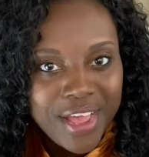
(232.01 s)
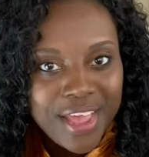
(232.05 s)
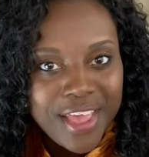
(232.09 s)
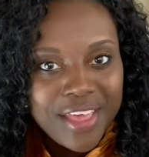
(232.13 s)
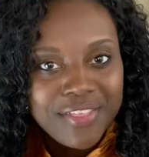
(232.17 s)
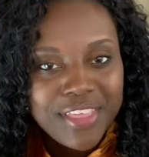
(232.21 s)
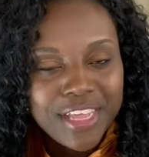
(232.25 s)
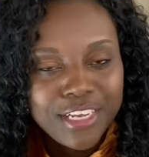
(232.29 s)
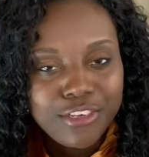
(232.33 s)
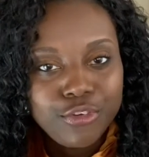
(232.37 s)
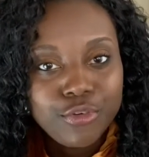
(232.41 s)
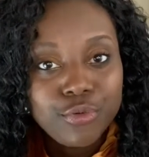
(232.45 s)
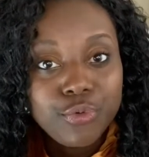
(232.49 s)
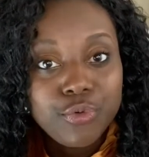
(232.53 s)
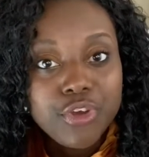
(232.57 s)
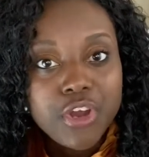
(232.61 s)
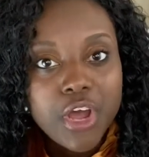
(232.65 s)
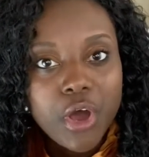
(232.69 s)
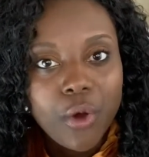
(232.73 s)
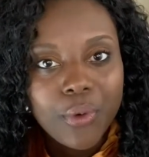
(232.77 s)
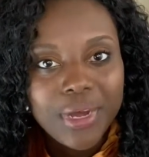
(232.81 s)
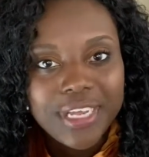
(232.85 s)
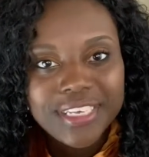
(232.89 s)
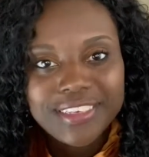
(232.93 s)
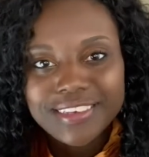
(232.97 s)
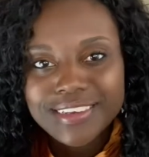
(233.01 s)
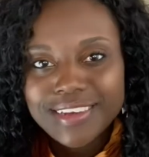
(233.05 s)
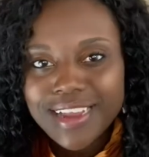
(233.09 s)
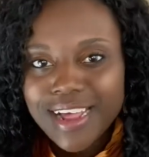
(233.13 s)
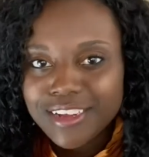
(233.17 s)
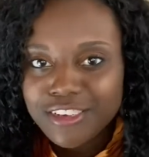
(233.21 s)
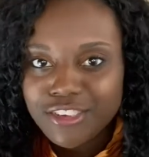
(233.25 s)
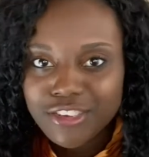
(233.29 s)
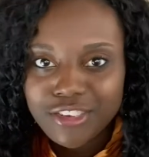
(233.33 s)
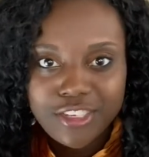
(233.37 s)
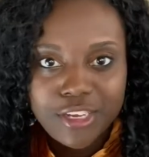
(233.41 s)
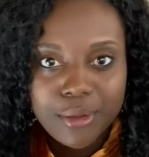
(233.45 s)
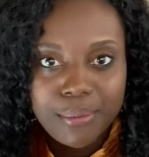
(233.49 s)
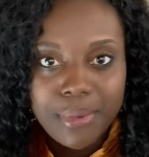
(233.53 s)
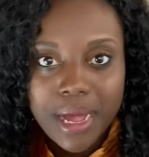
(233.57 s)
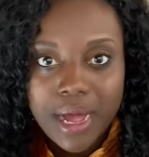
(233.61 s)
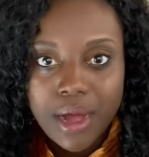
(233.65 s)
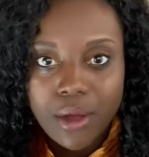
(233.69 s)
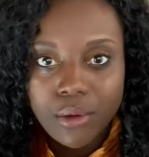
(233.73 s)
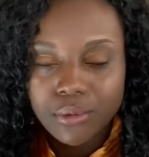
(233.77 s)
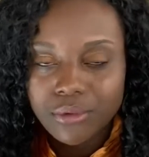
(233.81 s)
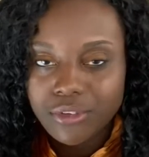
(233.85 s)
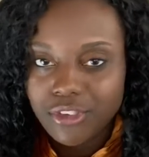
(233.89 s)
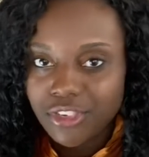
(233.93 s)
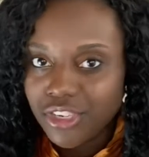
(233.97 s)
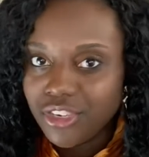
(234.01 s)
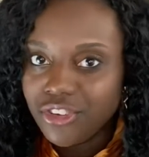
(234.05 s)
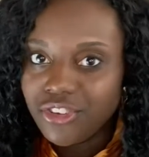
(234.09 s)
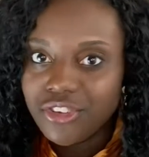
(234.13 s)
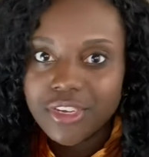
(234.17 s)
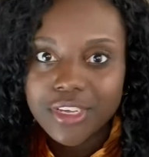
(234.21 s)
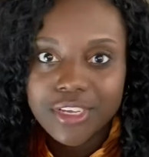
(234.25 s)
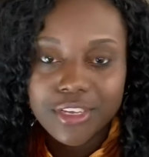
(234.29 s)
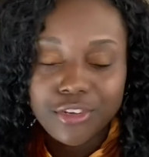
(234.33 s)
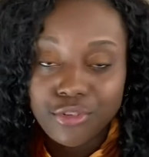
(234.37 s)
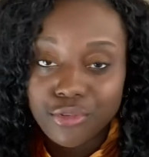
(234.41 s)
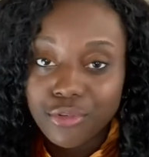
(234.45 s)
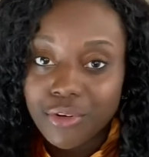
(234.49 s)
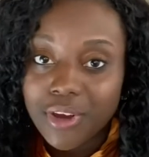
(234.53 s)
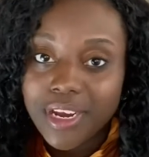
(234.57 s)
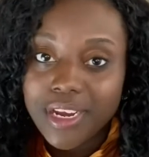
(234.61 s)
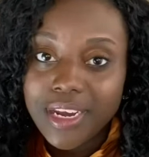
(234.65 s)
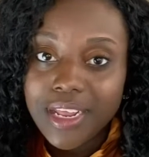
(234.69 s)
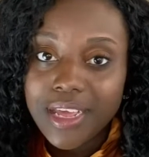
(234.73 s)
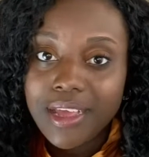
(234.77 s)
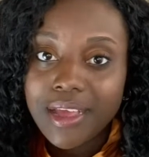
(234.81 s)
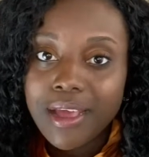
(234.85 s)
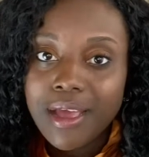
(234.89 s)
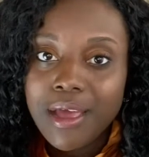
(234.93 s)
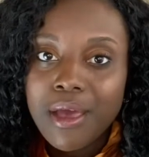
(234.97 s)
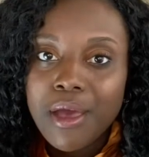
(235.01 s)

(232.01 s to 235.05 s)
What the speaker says: that you know it's not just about teaching and training,